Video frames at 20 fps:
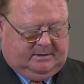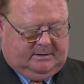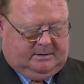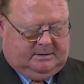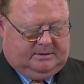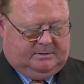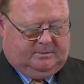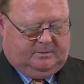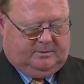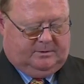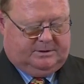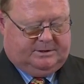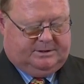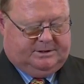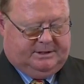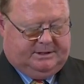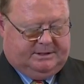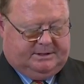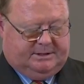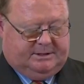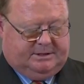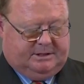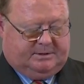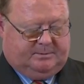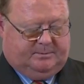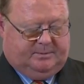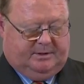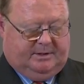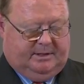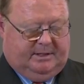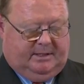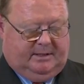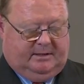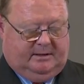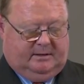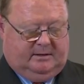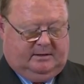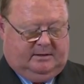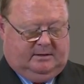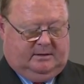towards Jesus just
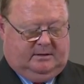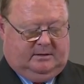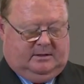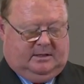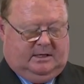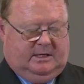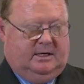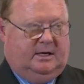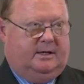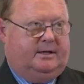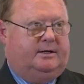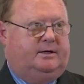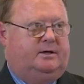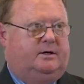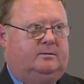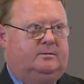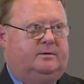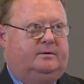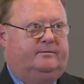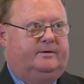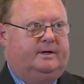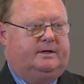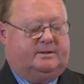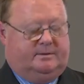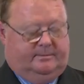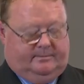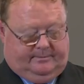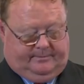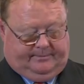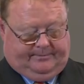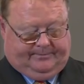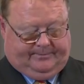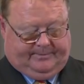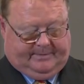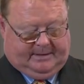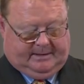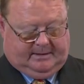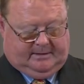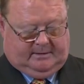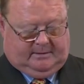being another human victim
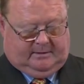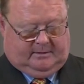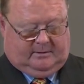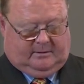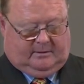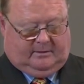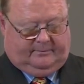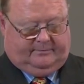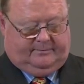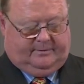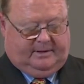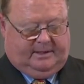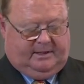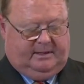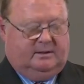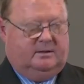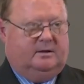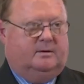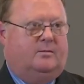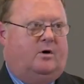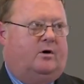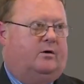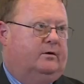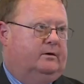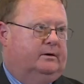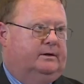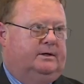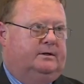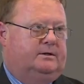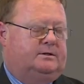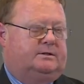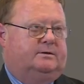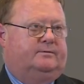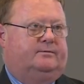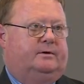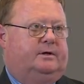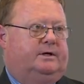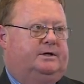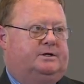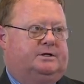of the immoral use of
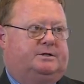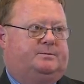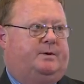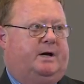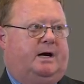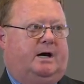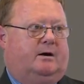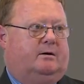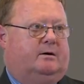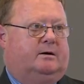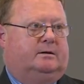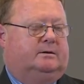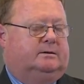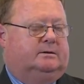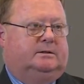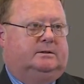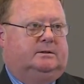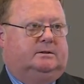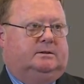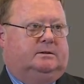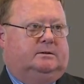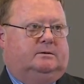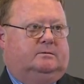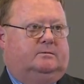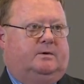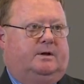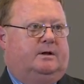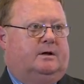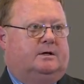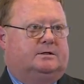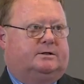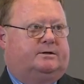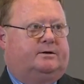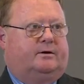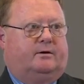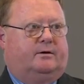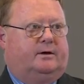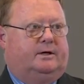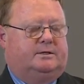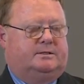religious power when those
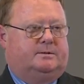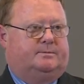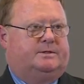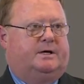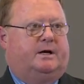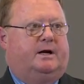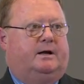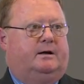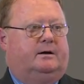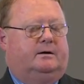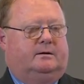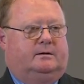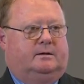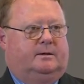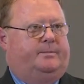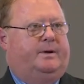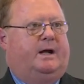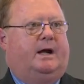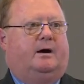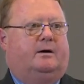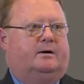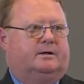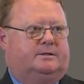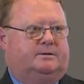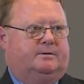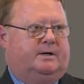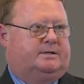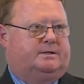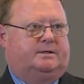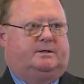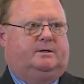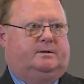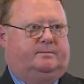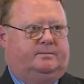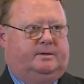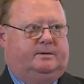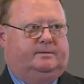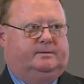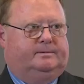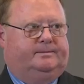authorities obtain the power to execute
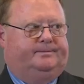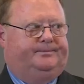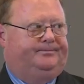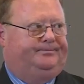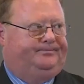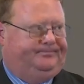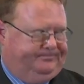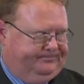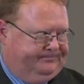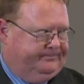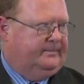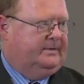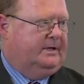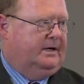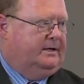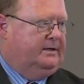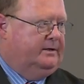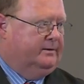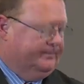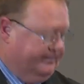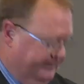people? Thank you.